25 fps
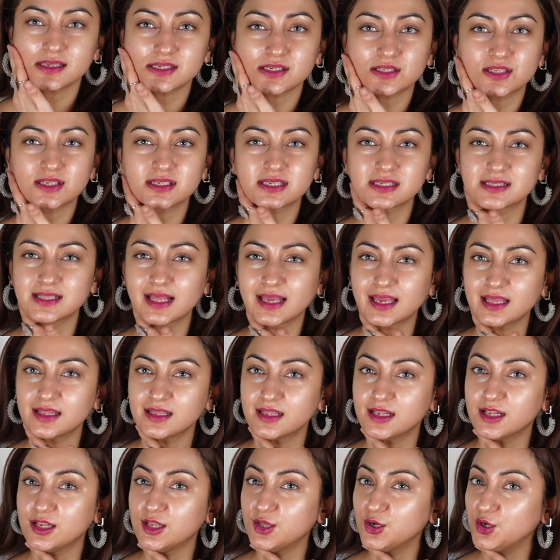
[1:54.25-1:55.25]
So this is like an
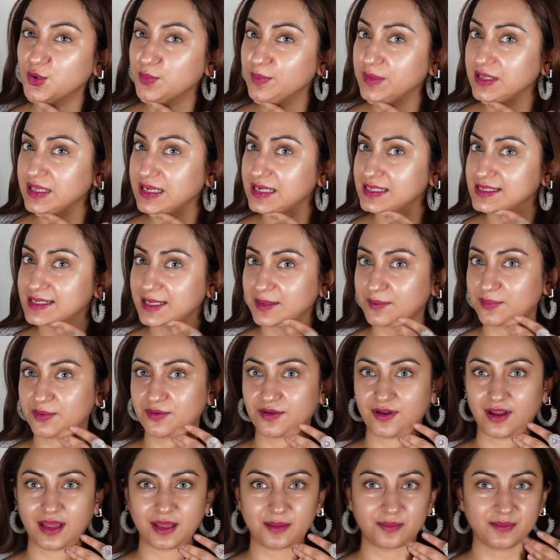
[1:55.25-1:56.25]
illuminating
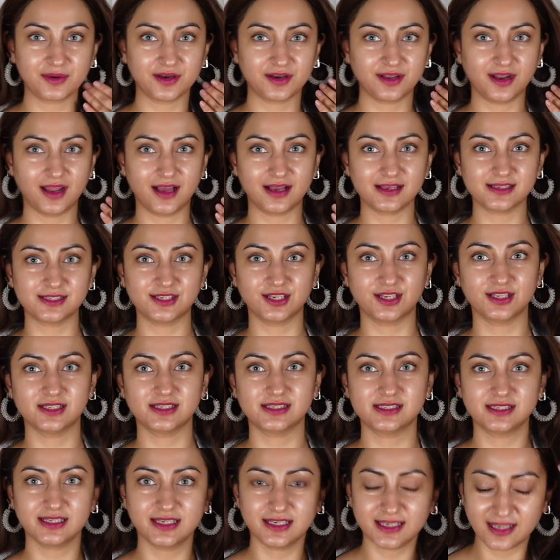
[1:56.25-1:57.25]
primer, as you can
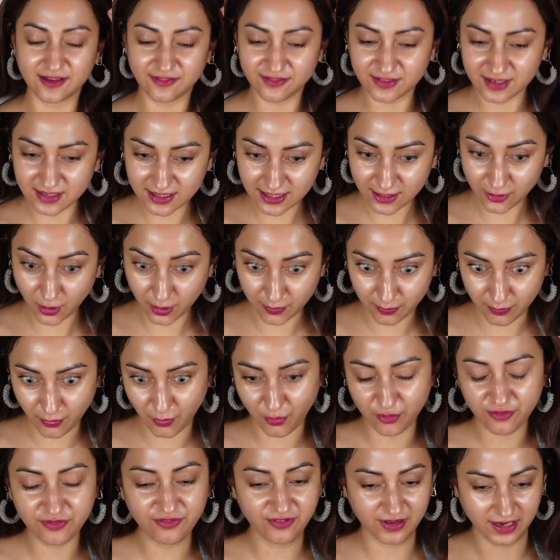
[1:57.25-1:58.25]
see, definitely not
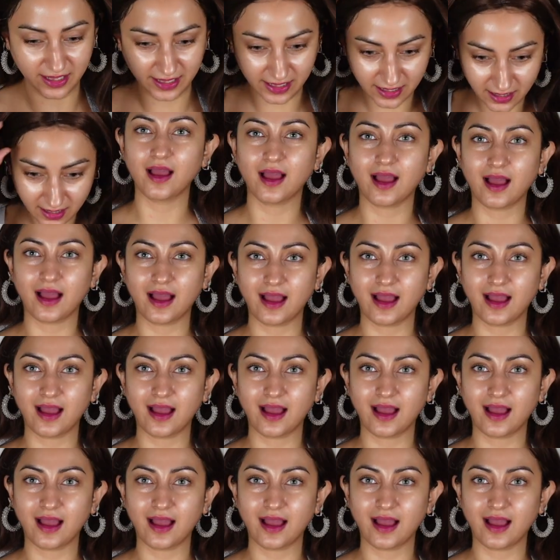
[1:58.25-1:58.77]
pore filling.